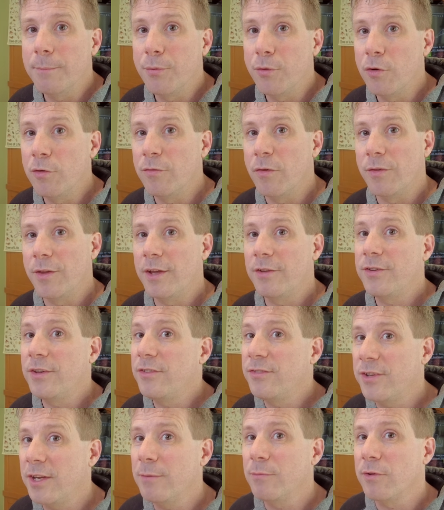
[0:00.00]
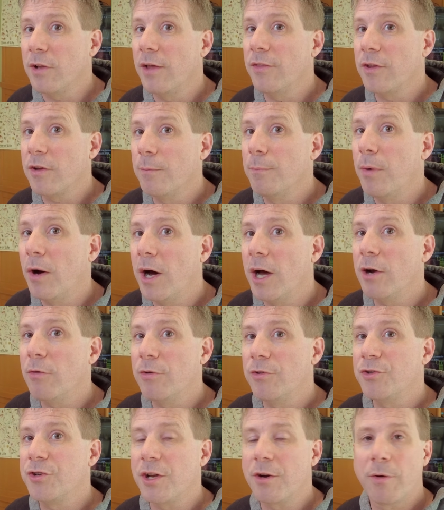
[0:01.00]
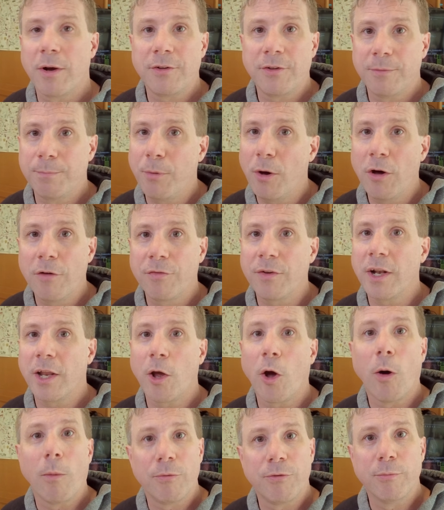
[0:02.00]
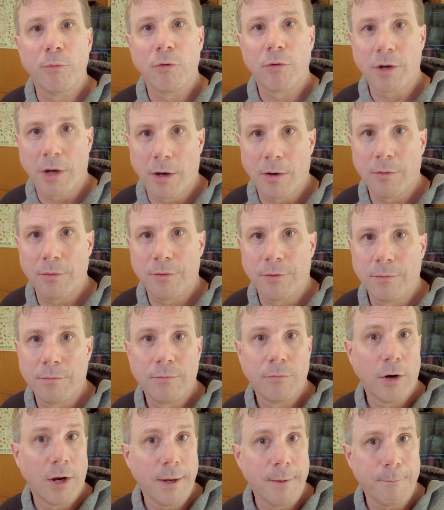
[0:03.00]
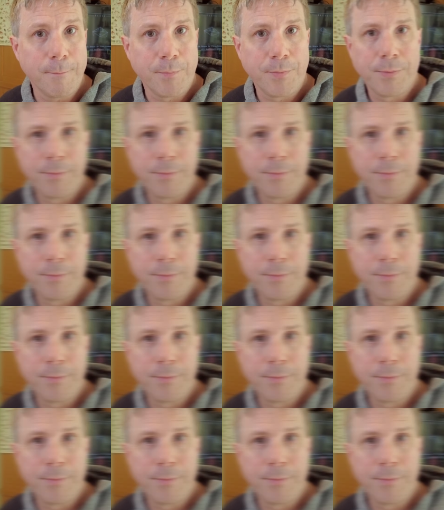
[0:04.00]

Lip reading: improve on this? It seems like the compiler has generated perfectly optimal code, right?